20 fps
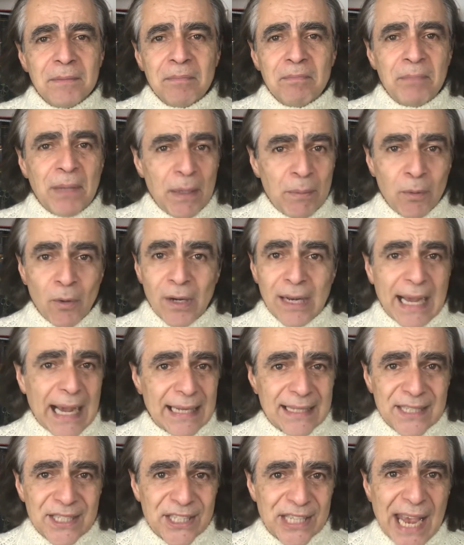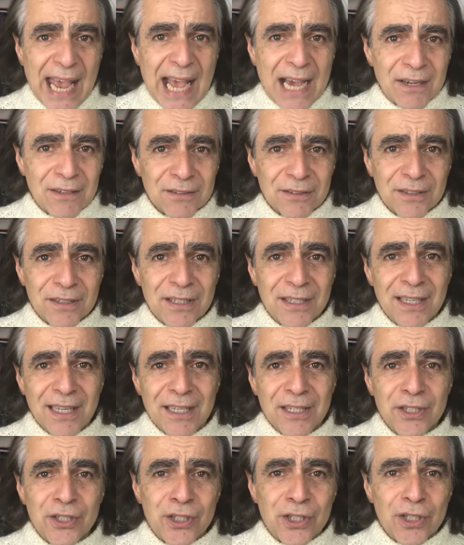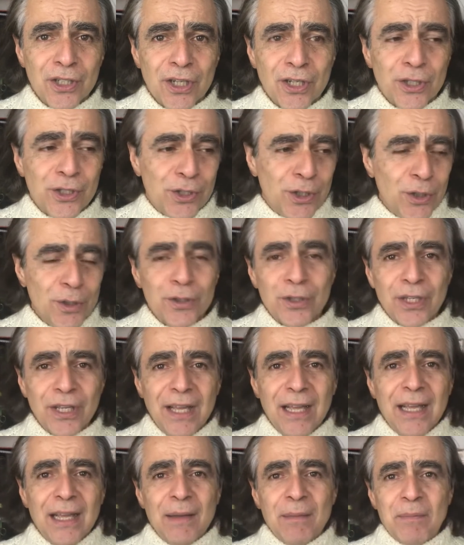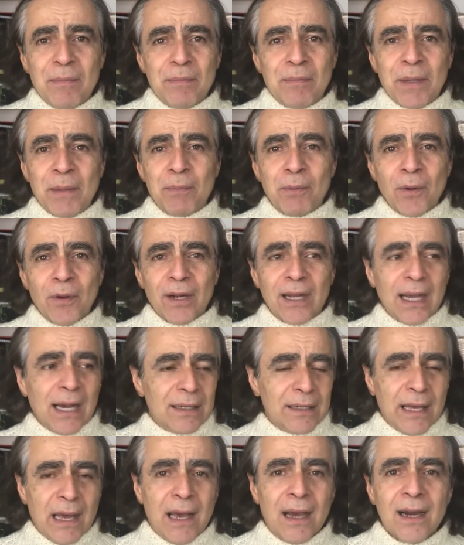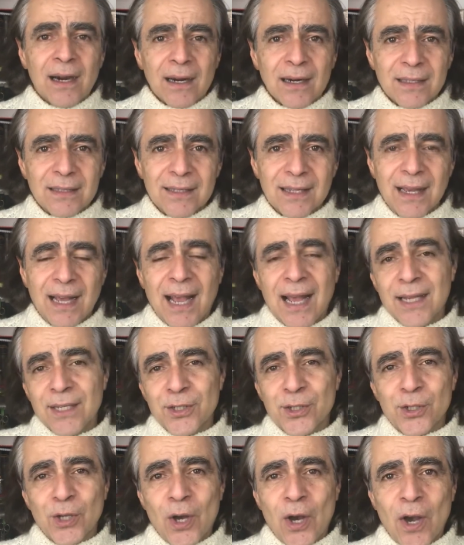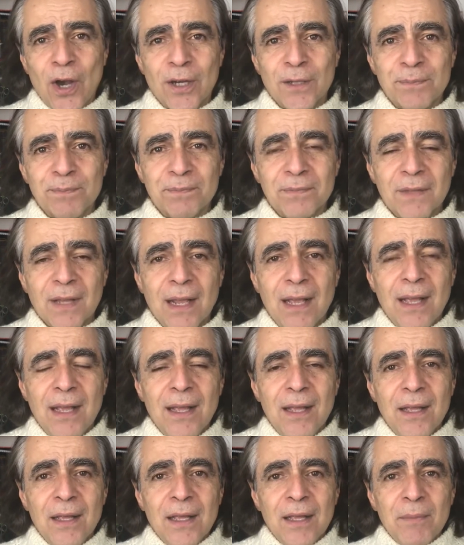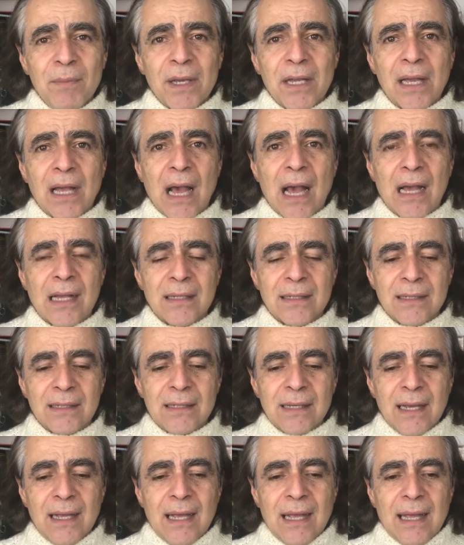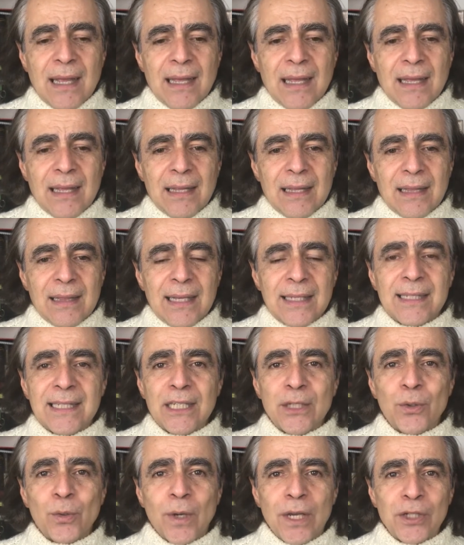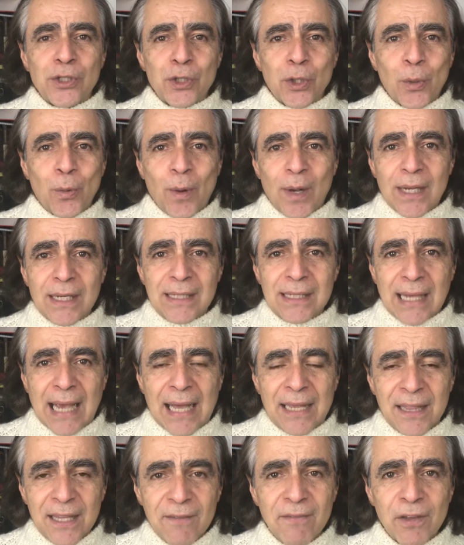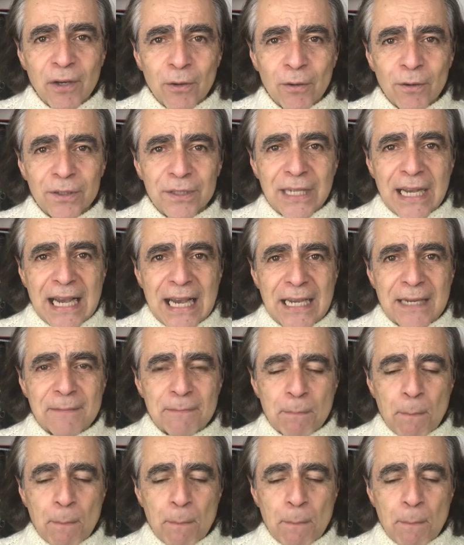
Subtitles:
people got shot, shoot, people got hurt, and so on. Because the situation was a difficult time.